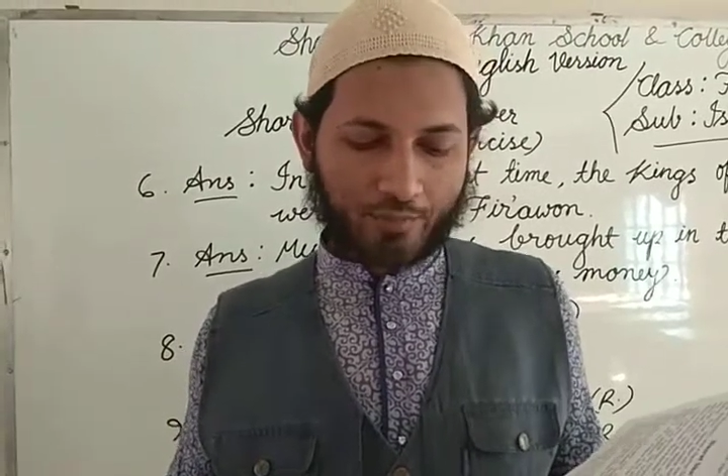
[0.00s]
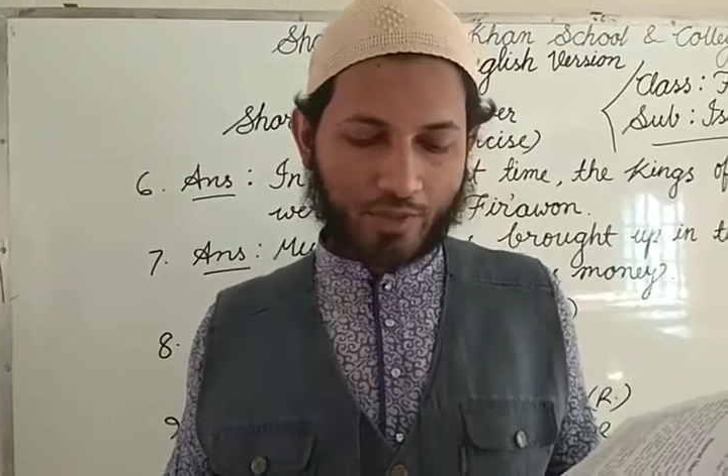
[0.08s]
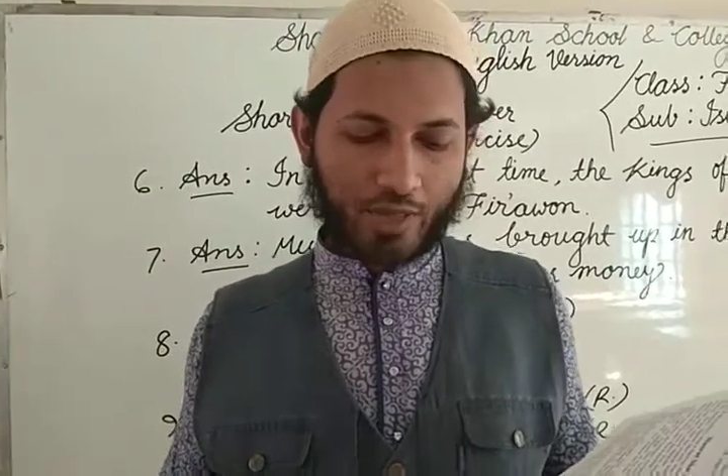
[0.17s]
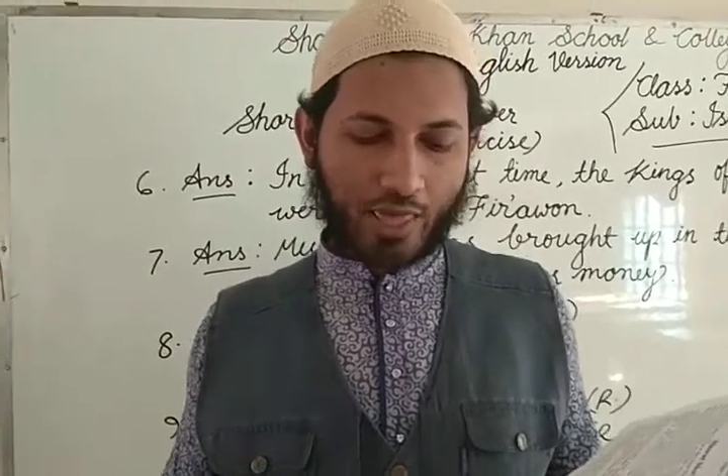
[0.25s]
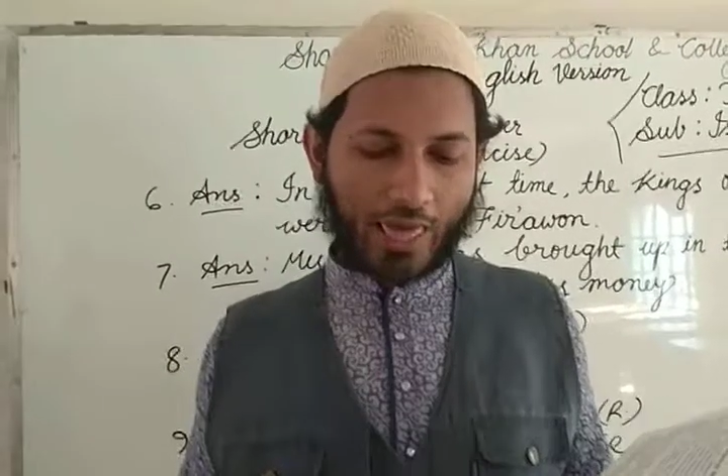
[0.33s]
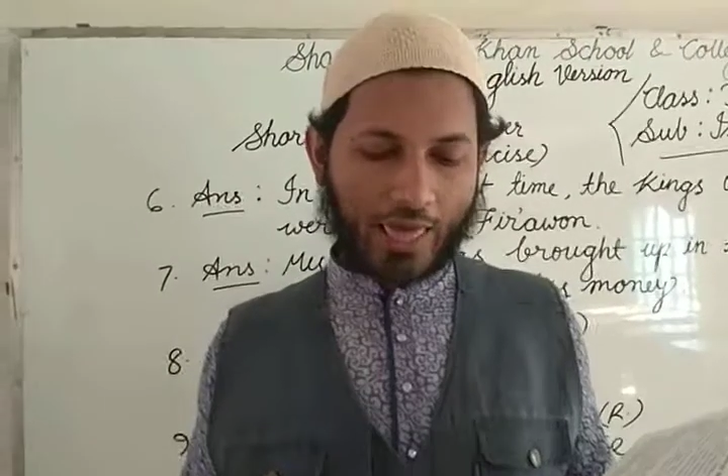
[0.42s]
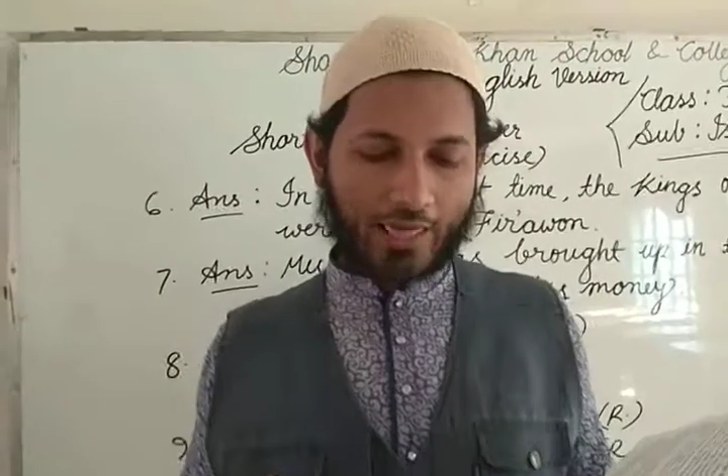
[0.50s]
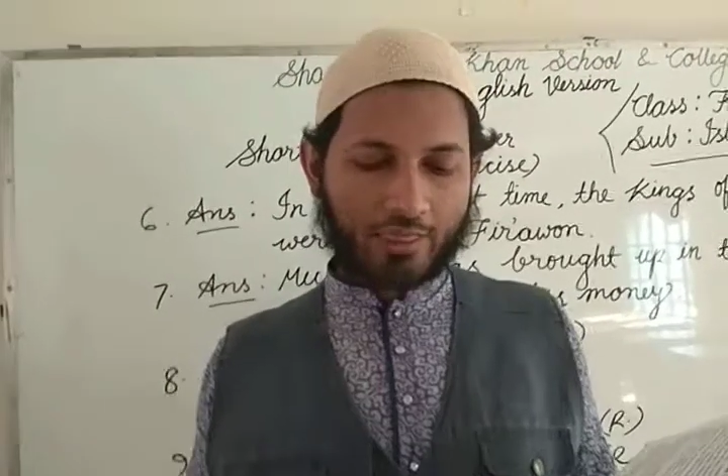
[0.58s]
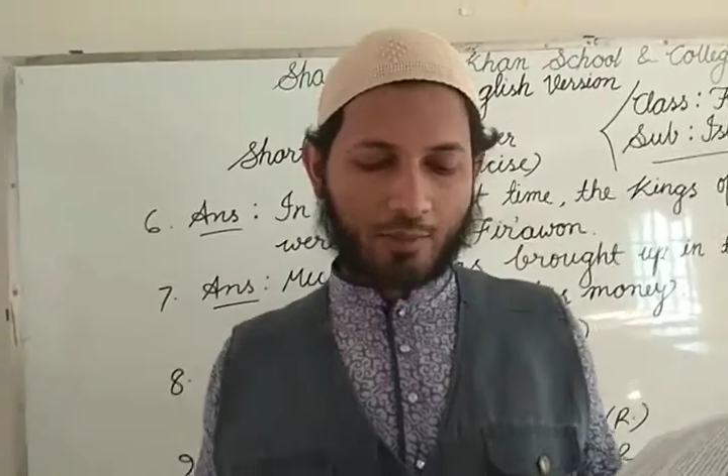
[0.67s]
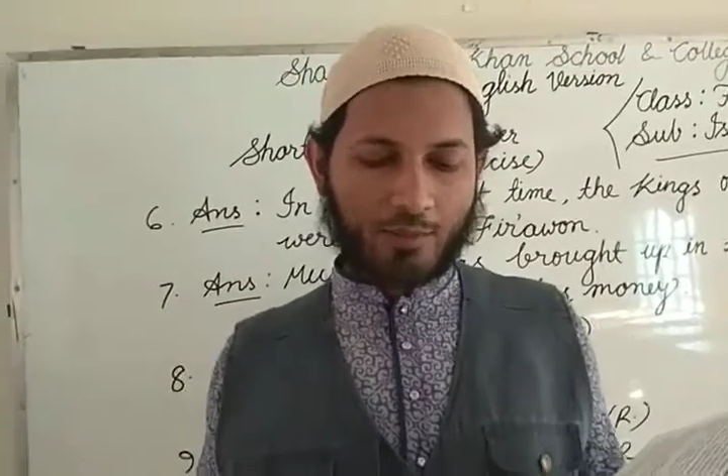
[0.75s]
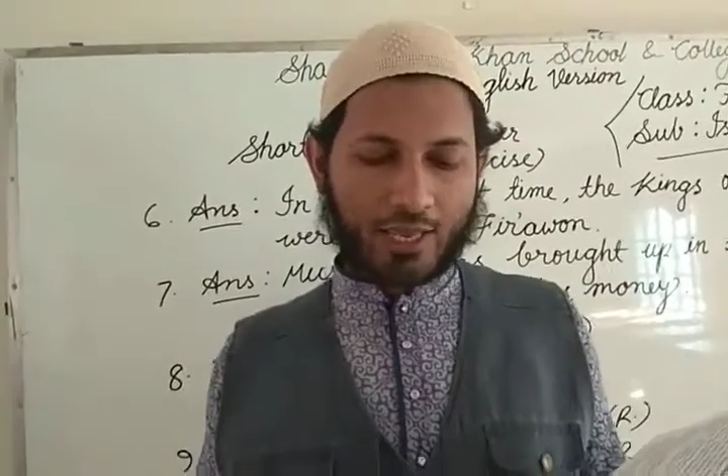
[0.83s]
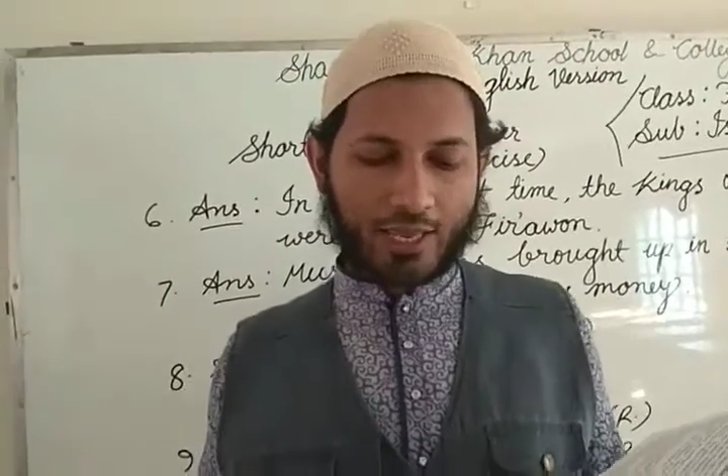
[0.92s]
and
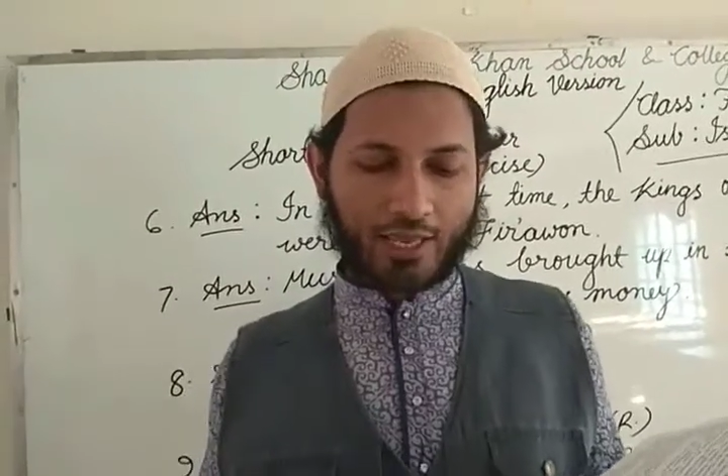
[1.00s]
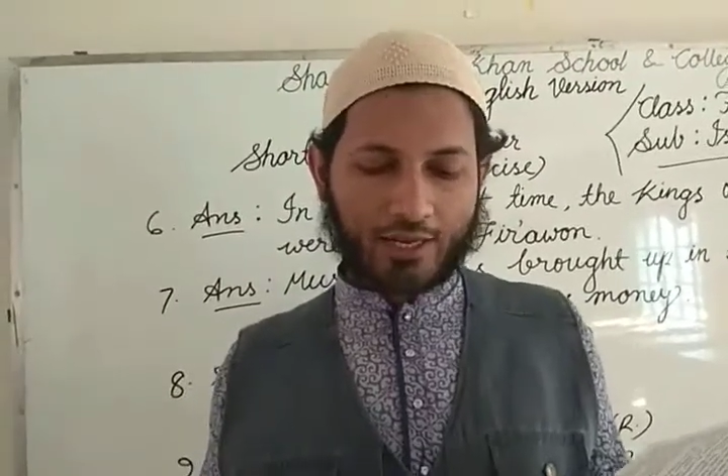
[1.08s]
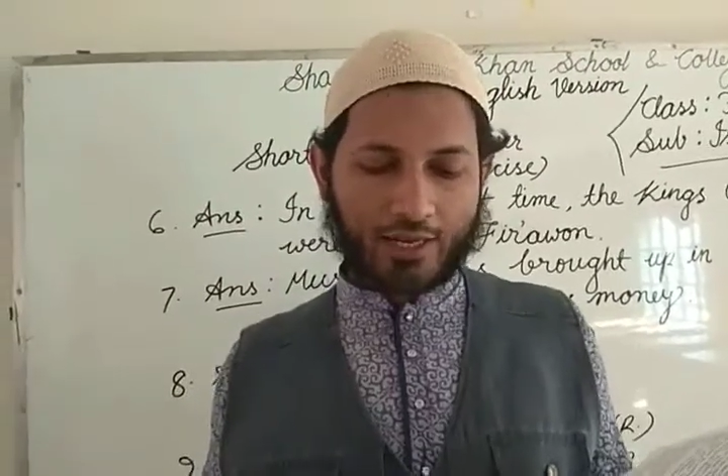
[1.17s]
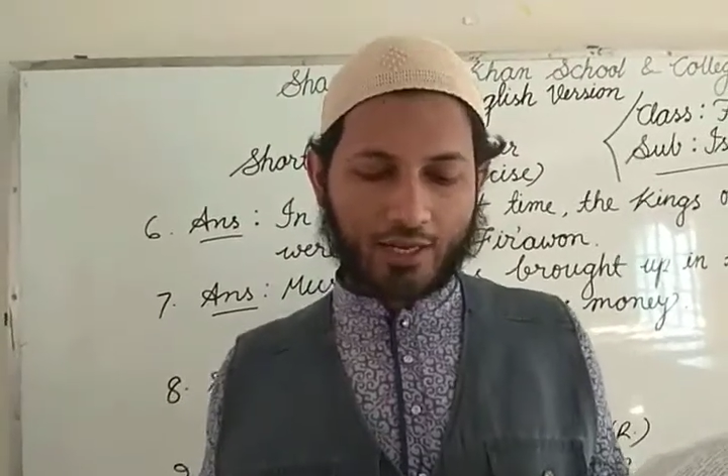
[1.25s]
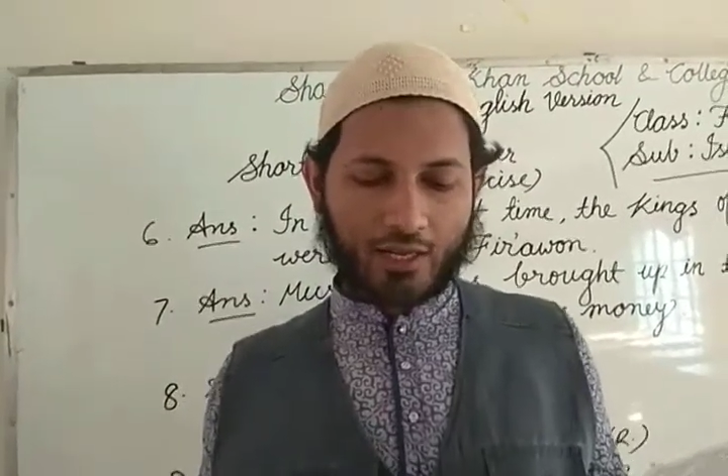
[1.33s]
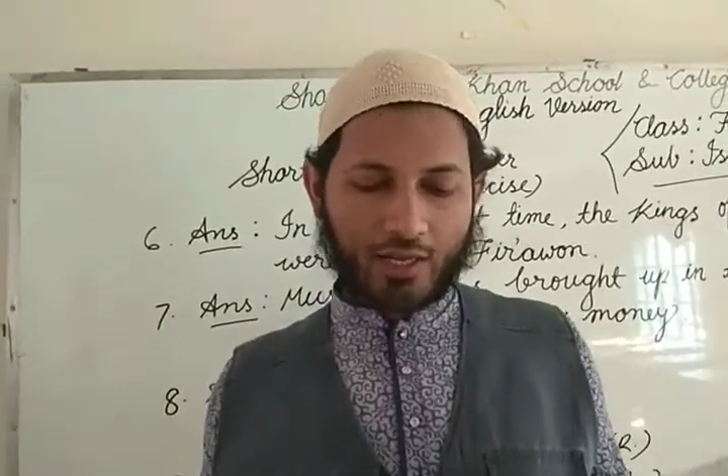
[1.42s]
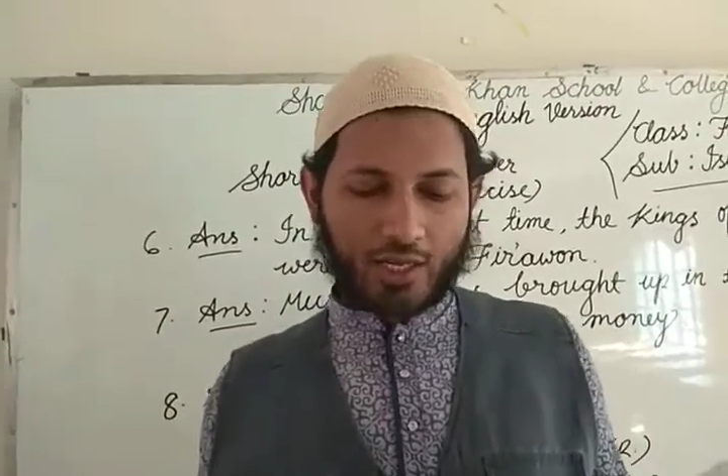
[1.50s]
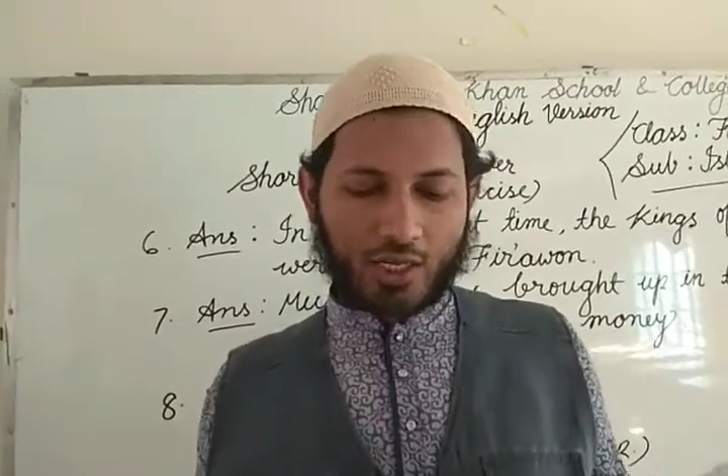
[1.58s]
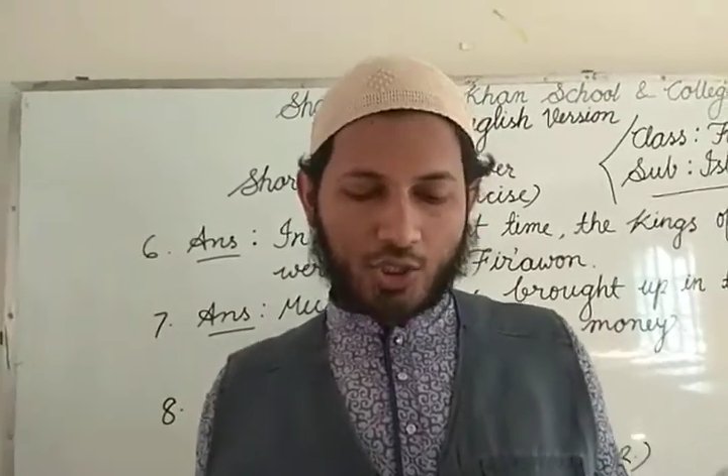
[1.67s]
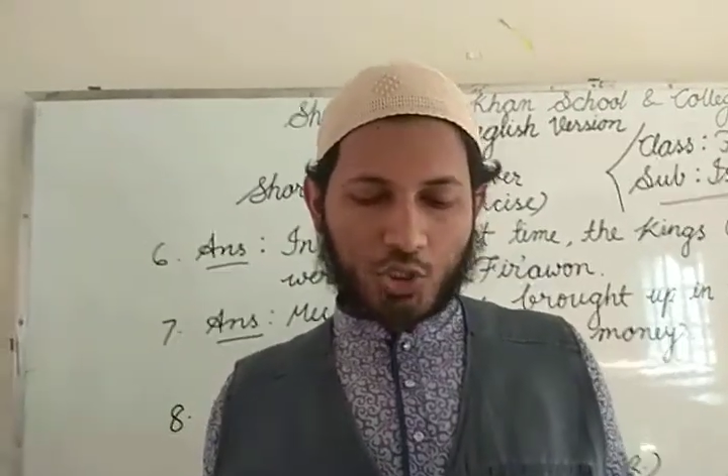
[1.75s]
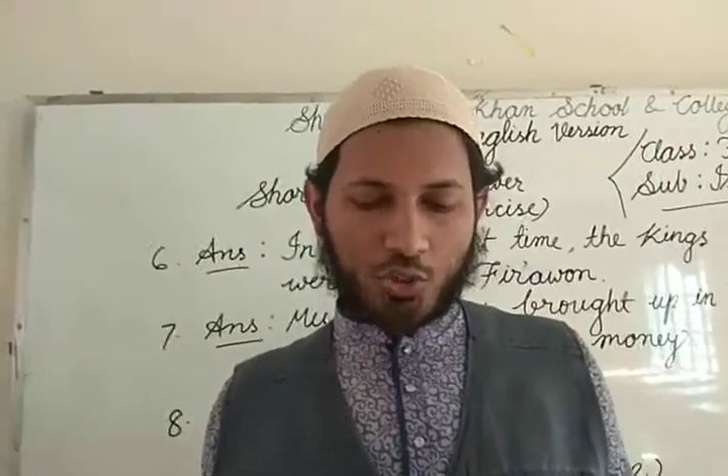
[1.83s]
they began